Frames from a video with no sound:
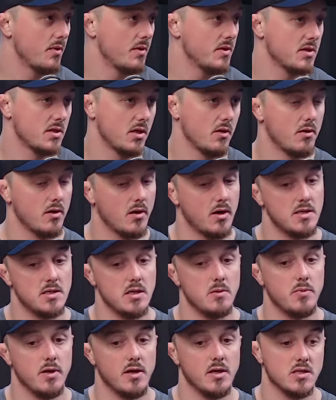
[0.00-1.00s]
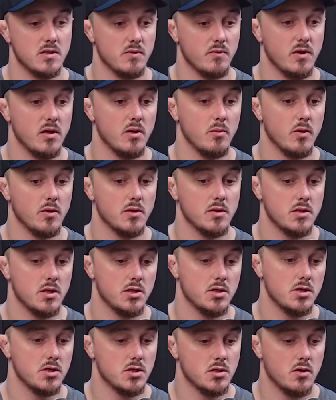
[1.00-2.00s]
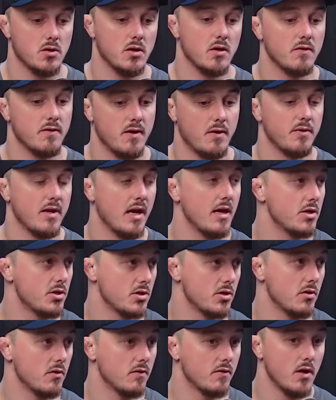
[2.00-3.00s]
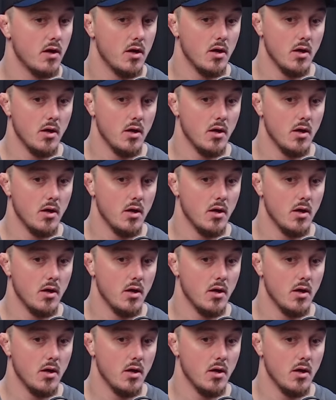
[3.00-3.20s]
And so the idea being is if we can build such a solid foundation of,